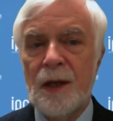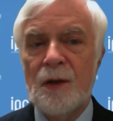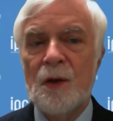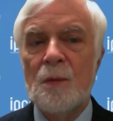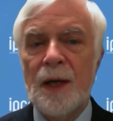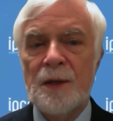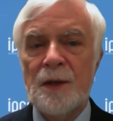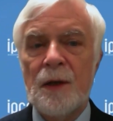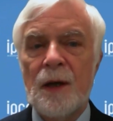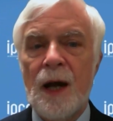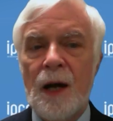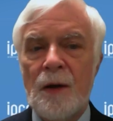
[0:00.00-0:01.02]
no matter
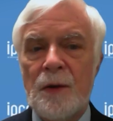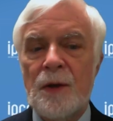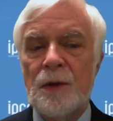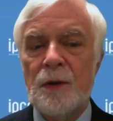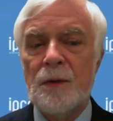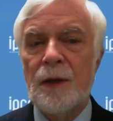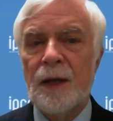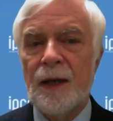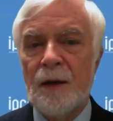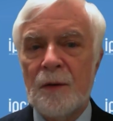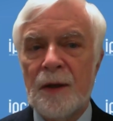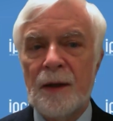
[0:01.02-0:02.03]
how you do the
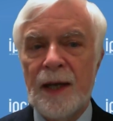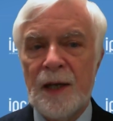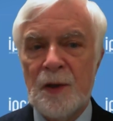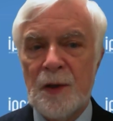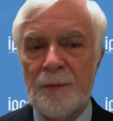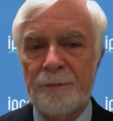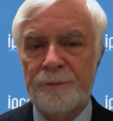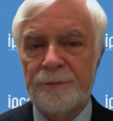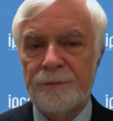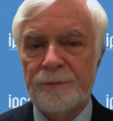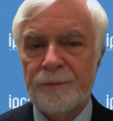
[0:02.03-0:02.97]
calculation.